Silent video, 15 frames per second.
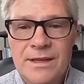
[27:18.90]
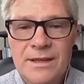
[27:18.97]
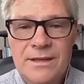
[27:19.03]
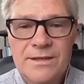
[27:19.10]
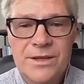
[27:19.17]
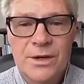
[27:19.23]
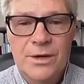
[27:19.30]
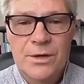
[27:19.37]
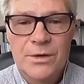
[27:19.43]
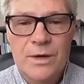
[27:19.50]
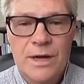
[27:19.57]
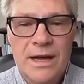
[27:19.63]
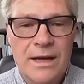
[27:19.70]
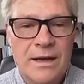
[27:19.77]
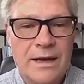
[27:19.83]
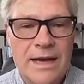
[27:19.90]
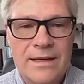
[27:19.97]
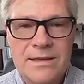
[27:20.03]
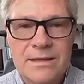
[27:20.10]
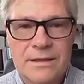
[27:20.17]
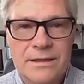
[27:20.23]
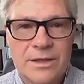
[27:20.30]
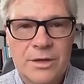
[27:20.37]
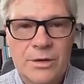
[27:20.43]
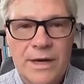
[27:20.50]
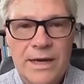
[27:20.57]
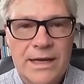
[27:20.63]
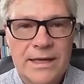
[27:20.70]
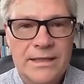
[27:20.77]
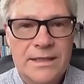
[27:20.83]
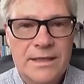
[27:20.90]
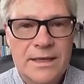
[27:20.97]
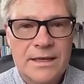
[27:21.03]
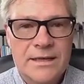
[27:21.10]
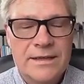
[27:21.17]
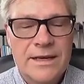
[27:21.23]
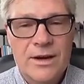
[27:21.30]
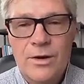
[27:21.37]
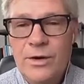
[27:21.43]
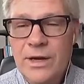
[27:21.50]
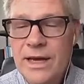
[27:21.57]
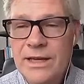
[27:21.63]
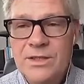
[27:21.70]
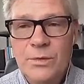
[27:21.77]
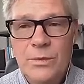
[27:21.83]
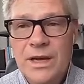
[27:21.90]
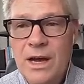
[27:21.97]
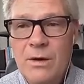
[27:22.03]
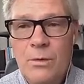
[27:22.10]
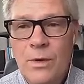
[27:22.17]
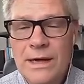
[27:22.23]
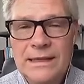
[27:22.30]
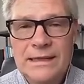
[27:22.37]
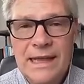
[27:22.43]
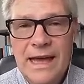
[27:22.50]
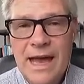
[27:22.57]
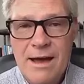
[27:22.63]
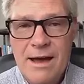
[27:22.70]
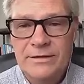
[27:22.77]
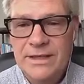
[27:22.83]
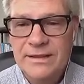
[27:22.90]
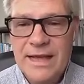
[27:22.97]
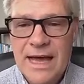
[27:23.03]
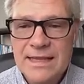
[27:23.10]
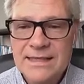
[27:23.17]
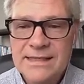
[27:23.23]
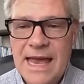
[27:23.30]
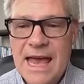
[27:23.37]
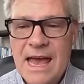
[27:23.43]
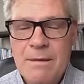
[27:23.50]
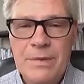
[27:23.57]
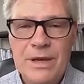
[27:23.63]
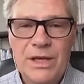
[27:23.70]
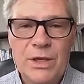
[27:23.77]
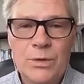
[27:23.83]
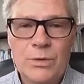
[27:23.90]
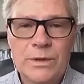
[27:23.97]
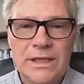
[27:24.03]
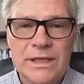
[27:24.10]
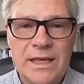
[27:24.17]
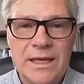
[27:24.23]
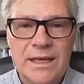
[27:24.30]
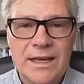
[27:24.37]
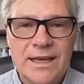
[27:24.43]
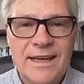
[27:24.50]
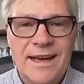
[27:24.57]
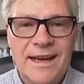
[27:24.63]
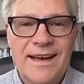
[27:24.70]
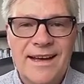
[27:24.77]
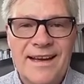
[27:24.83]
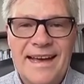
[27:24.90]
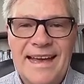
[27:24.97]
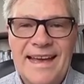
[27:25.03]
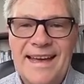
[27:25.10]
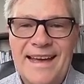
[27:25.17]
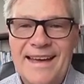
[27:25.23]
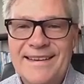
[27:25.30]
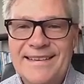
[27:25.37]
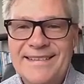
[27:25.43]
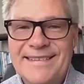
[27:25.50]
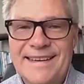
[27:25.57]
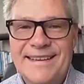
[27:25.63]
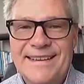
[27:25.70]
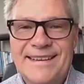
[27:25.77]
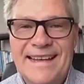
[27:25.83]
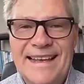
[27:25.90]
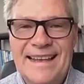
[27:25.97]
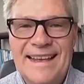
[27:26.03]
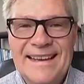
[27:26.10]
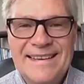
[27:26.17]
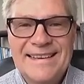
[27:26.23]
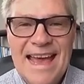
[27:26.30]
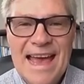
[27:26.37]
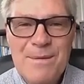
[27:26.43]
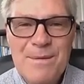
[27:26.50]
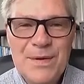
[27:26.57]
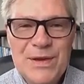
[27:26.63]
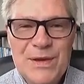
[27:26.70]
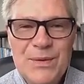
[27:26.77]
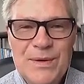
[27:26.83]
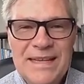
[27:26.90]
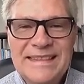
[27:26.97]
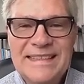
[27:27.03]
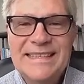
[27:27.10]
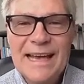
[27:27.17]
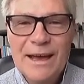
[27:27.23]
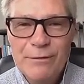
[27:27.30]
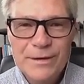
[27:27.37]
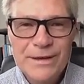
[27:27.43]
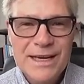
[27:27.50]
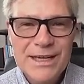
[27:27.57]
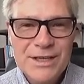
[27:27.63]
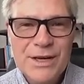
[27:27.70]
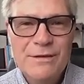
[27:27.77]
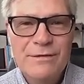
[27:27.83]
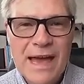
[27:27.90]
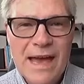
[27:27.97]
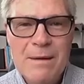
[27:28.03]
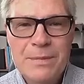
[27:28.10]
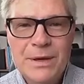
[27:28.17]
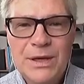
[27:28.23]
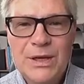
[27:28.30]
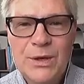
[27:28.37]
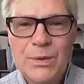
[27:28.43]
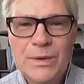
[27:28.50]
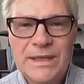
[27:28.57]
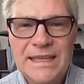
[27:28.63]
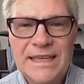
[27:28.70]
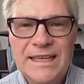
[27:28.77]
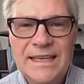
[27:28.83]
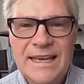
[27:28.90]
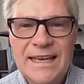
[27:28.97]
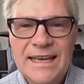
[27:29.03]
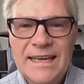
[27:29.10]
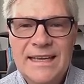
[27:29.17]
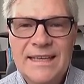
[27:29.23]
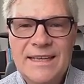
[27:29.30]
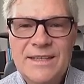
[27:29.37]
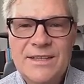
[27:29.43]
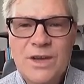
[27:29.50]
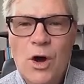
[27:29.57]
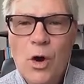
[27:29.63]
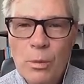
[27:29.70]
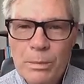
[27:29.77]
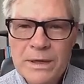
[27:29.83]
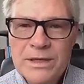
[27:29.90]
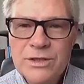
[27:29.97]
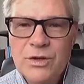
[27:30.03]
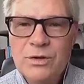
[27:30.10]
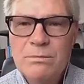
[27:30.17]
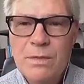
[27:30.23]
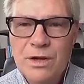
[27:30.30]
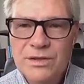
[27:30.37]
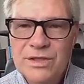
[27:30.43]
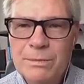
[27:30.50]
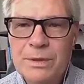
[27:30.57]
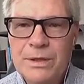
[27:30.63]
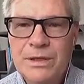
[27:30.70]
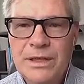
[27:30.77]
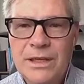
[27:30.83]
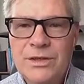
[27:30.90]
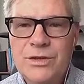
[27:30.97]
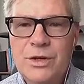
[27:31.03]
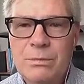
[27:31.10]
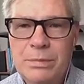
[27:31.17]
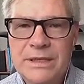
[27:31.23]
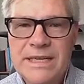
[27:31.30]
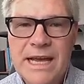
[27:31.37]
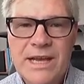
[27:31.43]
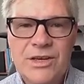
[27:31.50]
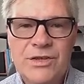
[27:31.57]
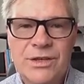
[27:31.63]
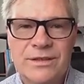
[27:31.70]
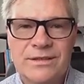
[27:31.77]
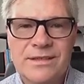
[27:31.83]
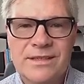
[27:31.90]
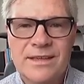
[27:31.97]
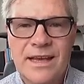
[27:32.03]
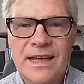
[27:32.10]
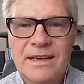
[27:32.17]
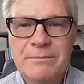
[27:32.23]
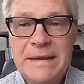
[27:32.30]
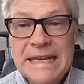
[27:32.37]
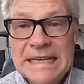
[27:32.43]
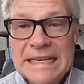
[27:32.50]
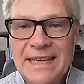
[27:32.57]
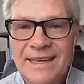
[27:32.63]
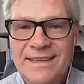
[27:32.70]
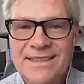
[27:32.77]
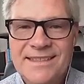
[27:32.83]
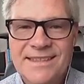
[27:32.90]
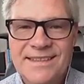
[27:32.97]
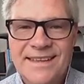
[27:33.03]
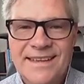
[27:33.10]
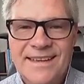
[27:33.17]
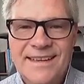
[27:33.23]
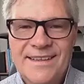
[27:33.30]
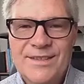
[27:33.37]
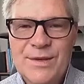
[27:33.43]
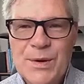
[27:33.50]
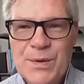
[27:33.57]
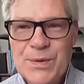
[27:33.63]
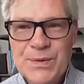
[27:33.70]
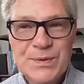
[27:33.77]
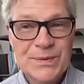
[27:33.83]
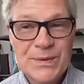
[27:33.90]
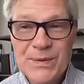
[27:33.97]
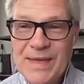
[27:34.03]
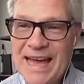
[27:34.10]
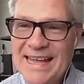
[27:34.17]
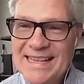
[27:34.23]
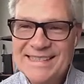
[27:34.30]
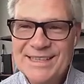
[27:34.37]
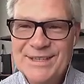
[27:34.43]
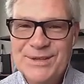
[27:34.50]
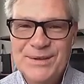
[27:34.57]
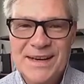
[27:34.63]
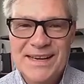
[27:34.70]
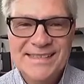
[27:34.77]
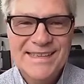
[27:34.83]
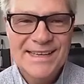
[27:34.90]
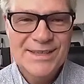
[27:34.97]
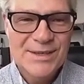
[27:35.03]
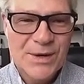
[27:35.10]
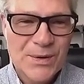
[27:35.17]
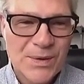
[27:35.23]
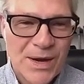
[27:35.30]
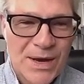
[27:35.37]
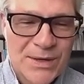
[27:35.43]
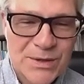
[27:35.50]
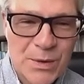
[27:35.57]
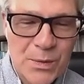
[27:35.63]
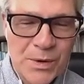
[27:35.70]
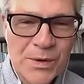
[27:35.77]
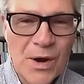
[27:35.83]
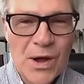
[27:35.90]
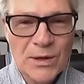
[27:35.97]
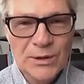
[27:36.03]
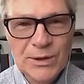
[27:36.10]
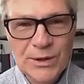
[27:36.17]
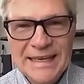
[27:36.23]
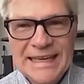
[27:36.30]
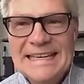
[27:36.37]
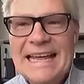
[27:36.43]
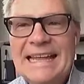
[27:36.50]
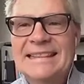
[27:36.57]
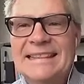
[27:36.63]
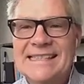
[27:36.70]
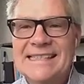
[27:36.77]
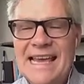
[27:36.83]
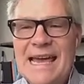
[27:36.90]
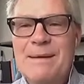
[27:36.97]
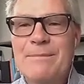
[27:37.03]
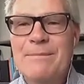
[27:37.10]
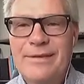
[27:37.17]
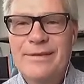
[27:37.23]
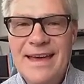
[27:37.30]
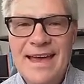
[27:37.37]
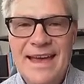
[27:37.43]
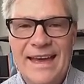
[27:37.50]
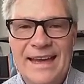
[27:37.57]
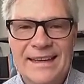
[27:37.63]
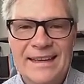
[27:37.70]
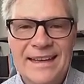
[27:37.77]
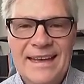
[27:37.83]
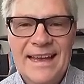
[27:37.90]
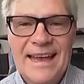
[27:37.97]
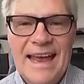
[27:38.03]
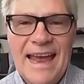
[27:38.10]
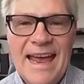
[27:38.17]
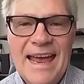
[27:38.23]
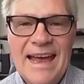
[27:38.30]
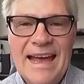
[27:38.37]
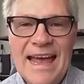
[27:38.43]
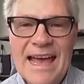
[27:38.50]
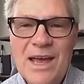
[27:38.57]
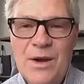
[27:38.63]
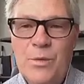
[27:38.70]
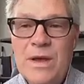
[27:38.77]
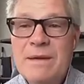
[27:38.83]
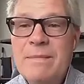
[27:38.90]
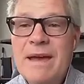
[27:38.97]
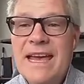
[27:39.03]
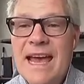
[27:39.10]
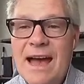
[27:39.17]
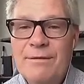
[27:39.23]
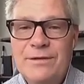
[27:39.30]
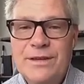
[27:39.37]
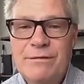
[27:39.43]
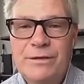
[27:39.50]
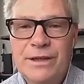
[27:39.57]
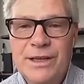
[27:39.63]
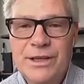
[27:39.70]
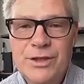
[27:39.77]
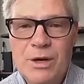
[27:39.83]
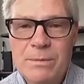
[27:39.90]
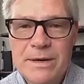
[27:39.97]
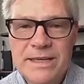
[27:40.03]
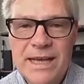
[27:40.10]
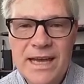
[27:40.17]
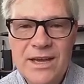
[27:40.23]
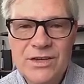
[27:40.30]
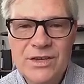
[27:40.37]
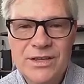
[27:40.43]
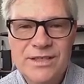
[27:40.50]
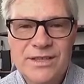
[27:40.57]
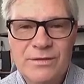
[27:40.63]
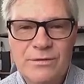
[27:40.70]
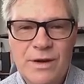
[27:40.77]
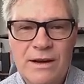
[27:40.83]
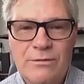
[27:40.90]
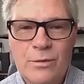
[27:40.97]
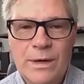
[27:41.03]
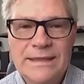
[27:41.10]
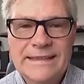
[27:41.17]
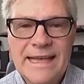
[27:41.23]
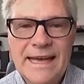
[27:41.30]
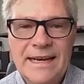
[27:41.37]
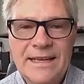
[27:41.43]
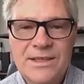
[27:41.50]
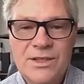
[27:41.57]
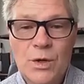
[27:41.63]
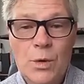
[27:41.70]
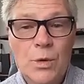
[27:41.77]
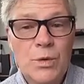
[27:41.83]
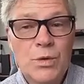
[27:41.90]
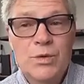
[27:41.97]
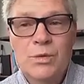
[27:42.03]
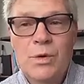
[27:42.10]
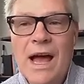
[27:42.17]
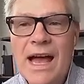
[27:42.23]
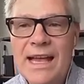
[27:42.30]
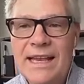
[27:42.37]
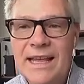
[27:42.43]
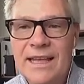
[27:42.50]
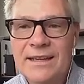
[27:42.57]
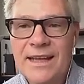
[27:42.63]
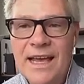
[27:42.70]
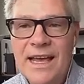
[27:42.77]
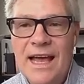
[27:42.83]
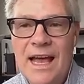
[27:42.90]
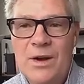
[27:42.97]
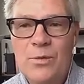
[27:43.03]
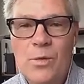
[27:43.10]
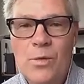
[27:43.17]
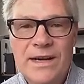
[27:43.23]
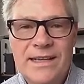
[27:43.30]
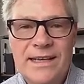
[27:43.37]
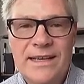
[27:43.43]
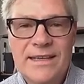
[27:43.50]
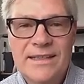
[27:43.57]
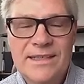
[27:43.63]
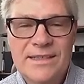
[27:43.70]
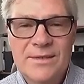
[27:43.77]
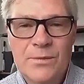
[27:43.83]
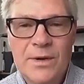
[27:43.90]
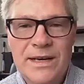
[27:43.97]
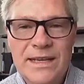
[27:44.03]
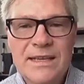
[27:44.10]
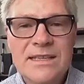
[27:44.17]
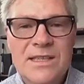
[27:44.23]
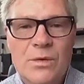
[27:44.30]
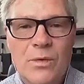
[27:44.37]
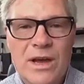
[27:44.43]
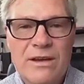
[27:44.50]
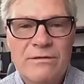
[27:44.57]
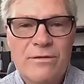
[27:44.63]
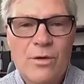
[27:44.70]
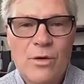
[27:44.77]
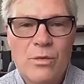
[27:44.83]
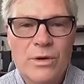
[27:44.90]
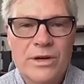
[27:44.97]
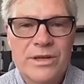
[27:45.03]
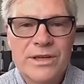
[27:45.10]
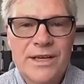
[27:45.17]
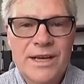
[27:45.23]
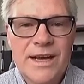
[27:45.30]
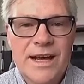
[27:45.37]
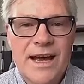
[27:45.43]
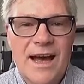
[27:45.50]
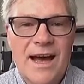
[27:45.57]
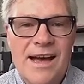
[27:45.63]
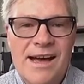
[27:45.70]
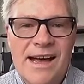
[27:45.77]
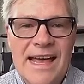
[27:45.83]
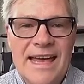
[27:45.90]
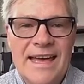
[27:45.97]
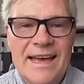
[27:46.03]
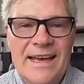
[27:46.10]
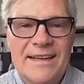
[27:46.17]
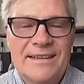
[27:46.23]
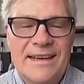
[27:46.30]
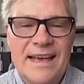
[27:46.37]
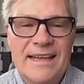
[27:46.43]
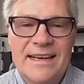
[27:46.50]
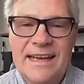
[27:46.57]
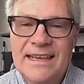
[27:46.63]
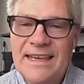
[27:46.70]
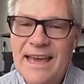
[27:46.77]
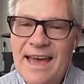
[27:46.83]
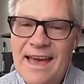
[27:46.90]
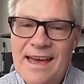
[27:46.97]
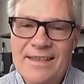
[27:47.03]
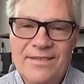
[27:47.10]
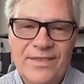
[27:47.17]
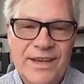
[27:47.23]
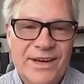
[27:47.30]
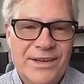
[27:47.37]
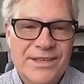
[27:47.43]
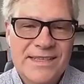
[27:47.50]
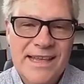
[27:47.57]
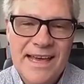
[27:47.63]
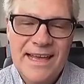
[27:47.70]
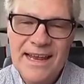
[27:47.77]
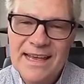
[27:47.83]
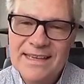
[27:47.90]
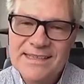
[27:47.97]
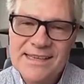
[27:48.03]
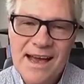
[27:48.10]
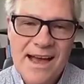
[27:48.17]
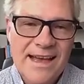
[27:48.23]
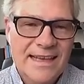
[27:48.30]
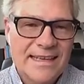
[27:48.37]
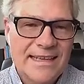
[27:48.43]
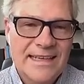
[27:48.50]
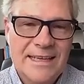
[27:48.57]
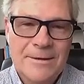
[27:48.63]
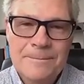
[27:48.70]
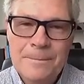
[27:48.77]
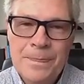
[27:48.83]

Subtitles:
So excellent, great. Now, okay, so we got one left, and that's ambiguity. And ambiguity, the definition of ambiguity is open to multiple interpretations and meanings. So that's interesting. So we're all looking at the same thing, and we may have different interpretations of what that is. So who's right, and what is the way forward? And again, there's that anxiety.